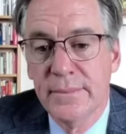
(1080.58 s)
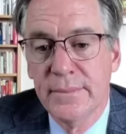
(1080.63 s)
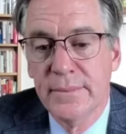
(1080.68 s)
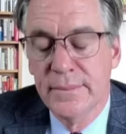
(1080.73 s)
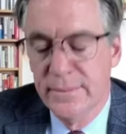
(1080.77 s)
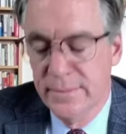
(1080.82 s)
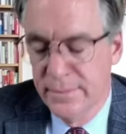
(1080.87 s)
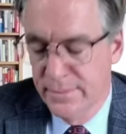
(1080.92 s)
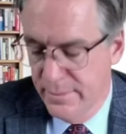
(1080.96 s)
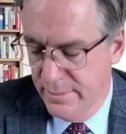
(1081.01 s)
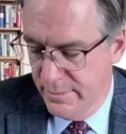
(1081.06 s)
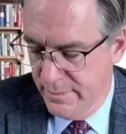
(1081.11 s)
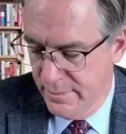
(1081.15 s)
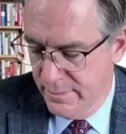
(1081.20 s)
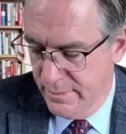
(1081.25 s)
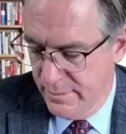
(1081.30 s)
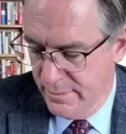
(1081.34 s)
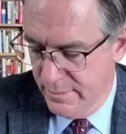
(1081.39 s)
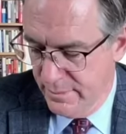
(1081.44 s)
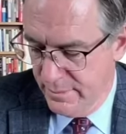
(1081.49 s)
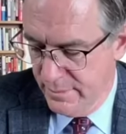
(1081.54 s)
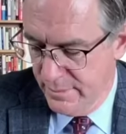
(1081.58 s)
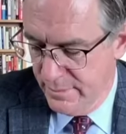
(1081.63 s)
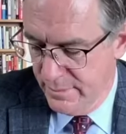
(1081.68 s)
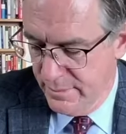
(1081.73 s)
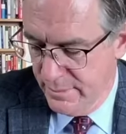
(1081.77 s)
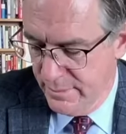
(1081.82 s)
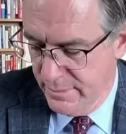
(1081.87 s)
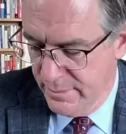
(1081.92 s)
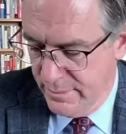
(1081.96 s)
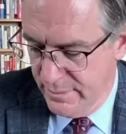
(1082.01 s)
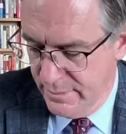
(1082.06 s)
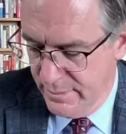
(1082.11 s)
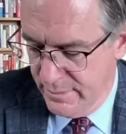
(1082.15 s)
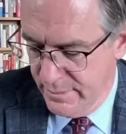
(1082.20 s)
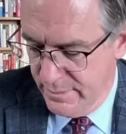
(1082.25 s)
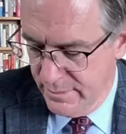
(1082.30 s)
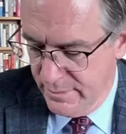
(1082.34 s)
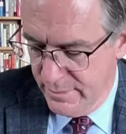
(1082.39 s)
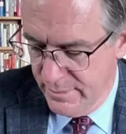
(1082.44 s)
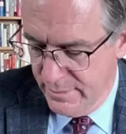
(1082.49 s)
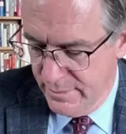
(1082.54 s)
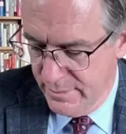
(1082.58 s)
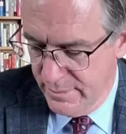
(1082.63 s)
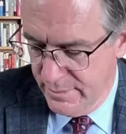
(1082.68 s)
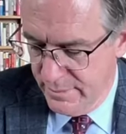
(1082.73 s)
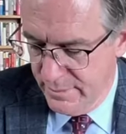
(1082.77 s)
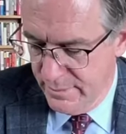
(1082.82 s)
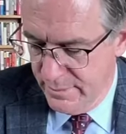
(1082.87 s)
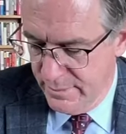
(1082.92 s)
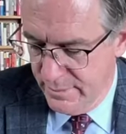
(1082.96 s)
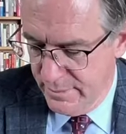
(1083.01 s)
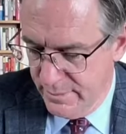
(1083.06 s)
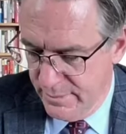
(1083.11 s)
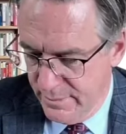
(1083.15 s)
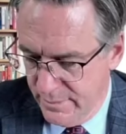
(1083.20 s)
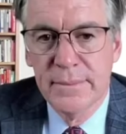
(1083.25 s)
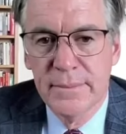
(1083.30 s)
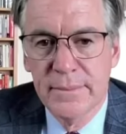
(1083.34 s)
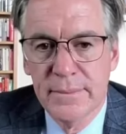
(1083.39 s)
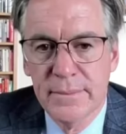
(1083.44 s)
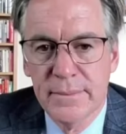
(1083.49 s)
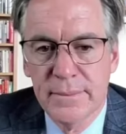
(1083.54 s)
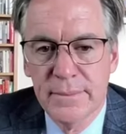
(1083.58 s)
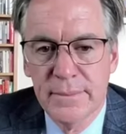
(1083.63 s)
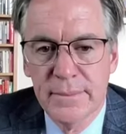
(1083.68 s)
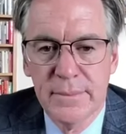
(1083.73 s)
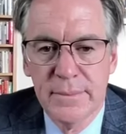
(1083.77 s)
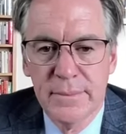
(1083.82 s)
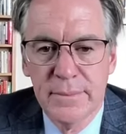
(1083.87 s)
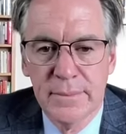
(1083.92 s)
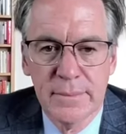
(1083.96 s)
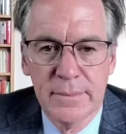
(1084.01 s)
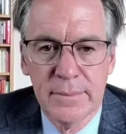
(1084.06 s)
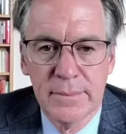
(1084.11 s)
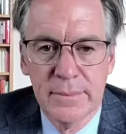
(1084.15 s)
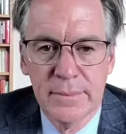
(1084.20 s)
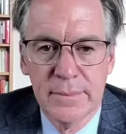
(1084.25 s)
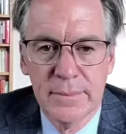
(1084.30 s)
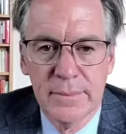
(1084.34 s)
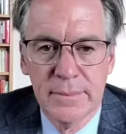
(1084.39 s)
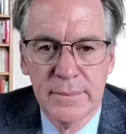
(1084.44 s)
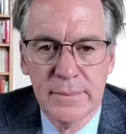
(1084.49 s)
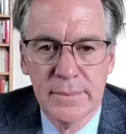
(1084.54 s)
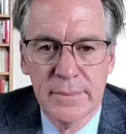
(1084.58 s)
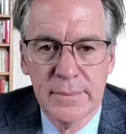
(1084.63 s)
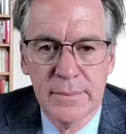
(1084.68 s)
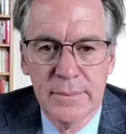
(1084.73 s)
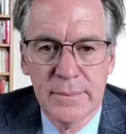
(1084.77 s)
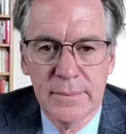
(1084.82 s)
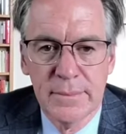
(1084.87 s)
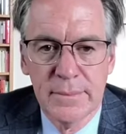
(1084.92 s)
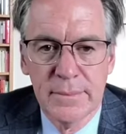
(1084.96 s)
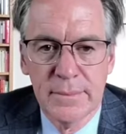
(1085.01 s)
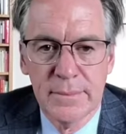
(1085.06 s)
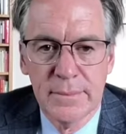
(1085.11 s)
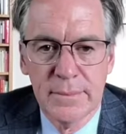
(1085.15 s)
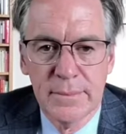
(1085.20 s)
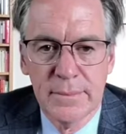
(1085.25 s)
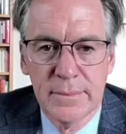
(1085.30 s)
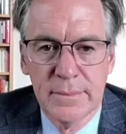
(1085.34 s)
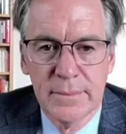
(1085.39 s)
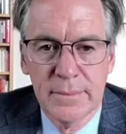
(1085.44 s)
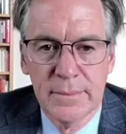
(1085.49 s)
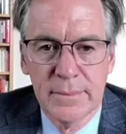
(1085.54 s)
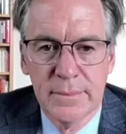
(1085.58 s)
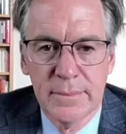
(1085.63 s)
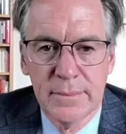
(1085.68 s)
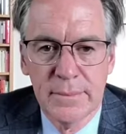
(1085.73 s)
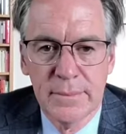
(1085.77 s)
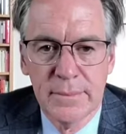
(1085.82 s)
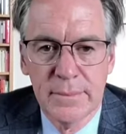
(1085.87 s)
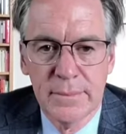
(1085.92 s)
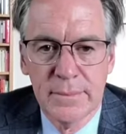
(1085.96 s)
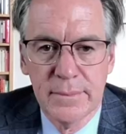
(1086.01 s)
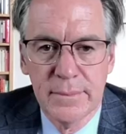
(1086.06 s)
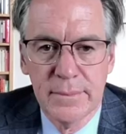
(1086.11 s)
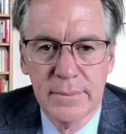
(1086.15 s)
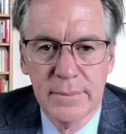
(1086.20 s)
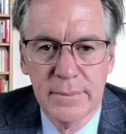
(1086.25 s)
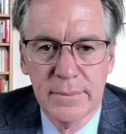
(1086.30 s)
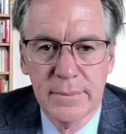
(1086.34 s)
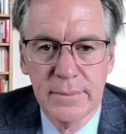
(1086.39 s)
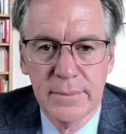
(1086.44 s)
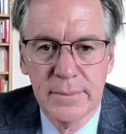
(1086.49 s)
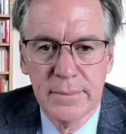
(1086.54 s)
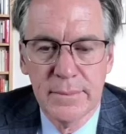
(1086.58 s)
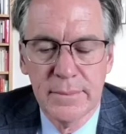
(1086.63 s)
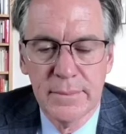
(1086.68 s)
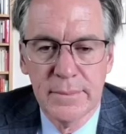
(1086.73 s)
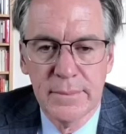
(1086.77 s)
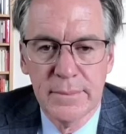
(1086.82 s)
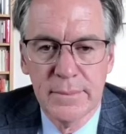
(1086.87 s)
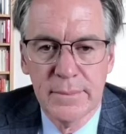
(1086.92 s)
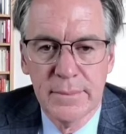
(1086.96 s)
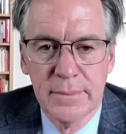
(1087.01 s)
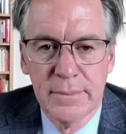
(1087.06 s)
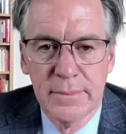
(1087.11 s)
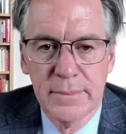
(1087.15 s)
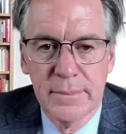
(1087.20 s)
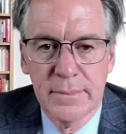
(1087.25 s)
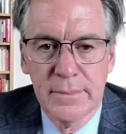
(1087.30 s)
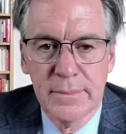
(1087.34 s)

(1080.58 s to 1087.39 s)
[no speech]